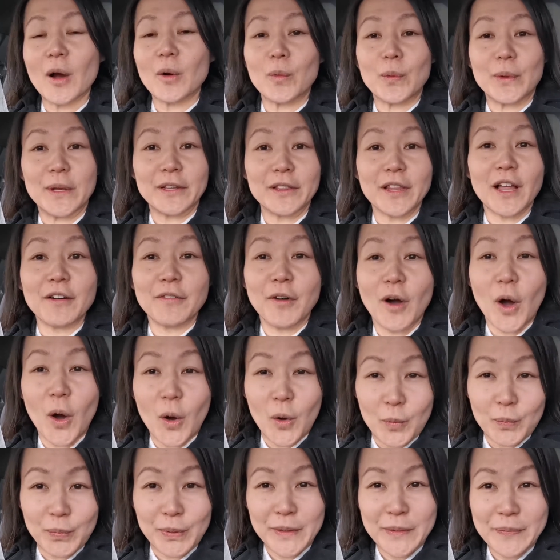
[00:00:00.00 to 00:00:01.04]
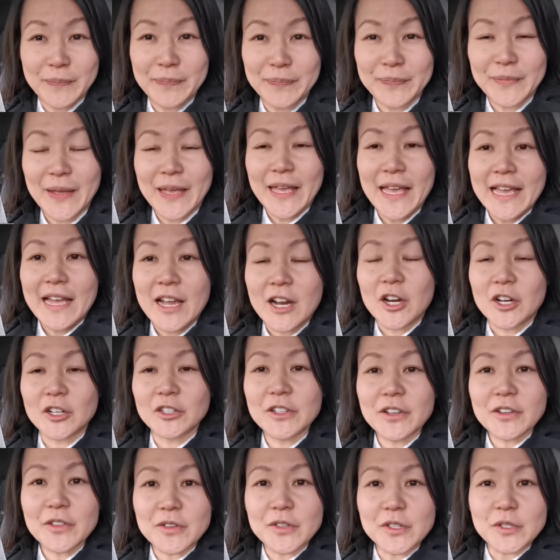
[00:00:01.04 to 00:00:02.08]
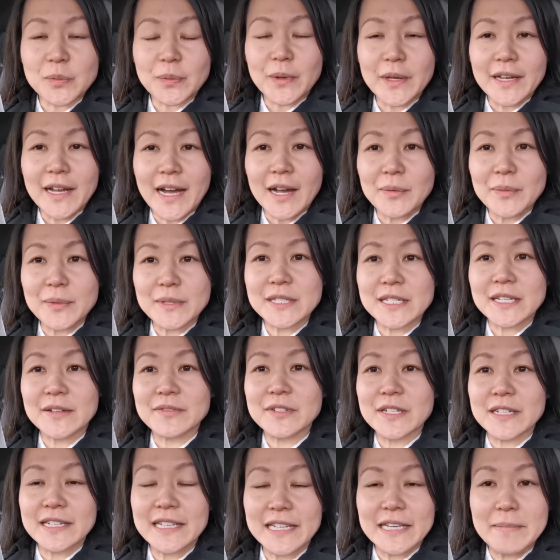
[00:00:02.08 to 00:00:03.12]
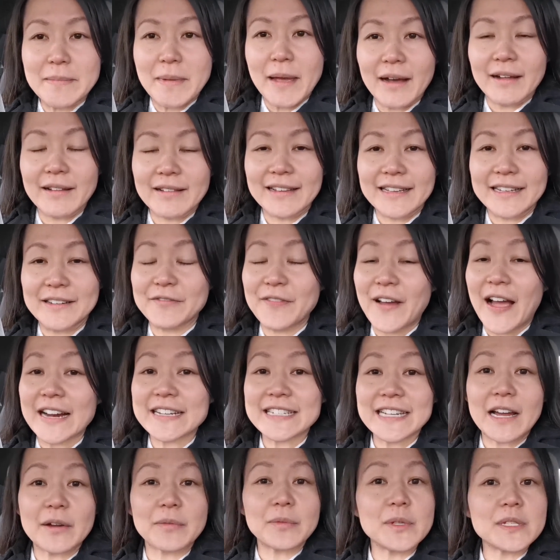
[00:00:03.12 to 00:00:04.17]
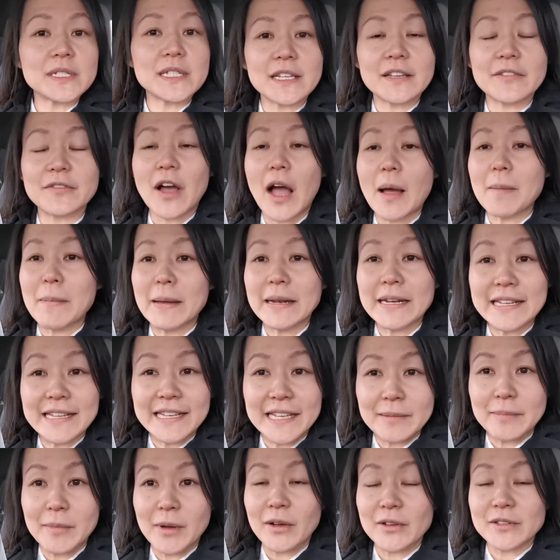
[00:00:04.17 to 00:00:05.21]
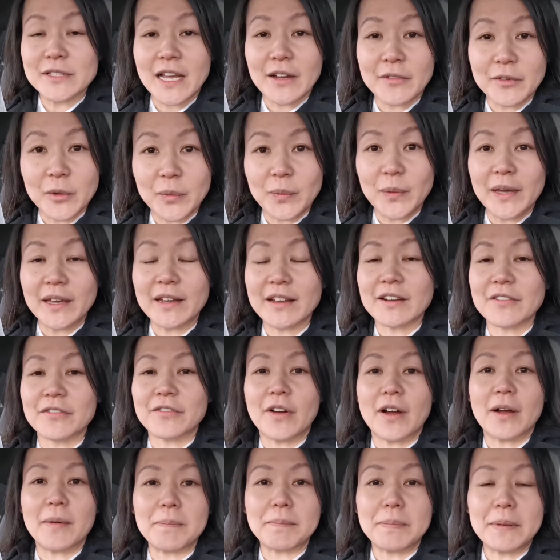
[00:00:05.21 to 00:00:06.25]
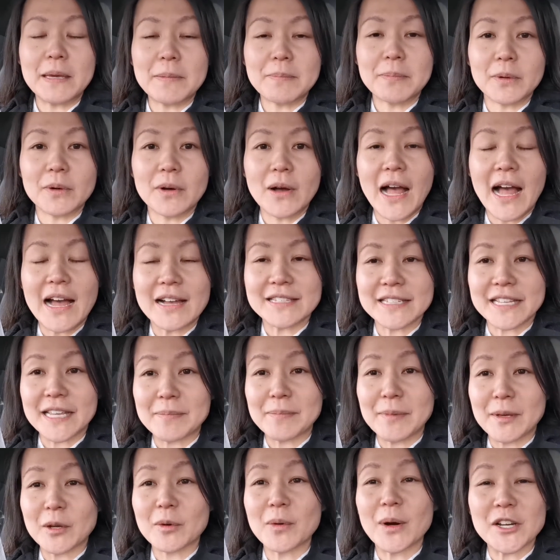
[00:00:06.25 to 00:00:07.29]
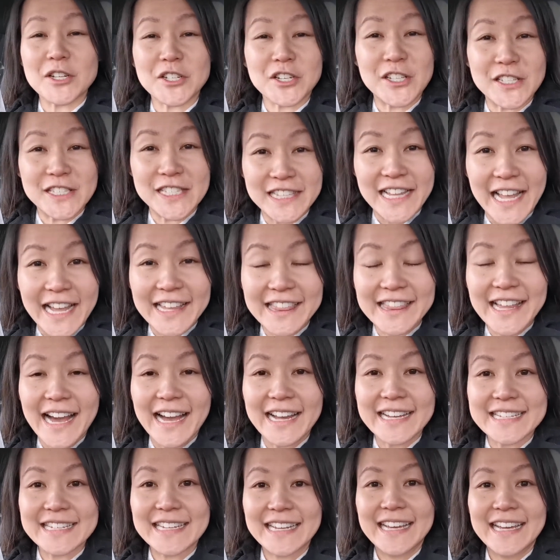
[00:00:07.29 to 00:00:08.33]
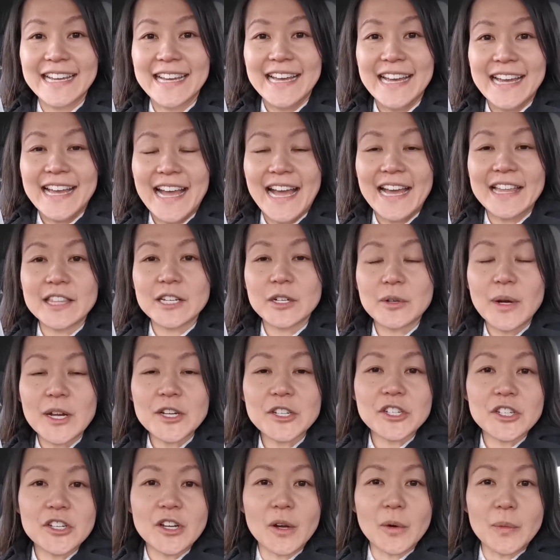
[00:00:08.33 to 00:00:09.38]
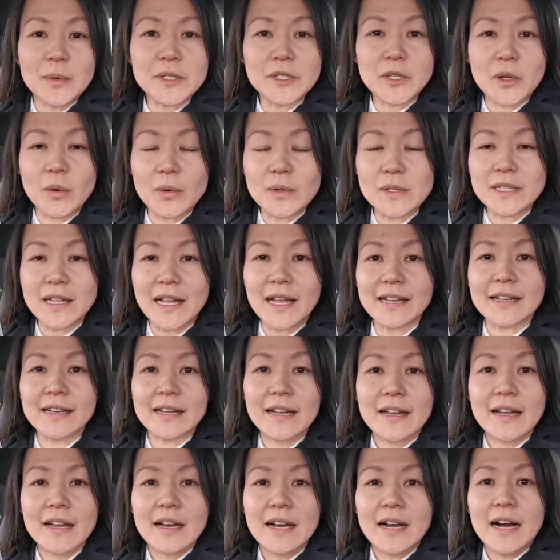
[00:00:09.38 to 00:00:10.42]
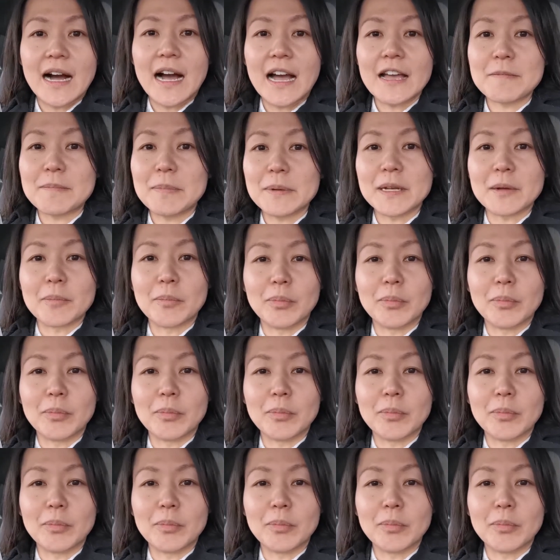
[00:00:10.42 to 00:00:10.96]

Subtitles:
a wheel of hope? Earlier this week, I received an email. In fact, I receive many emails every week from people asking me questions like that. And the question always goes like, I've been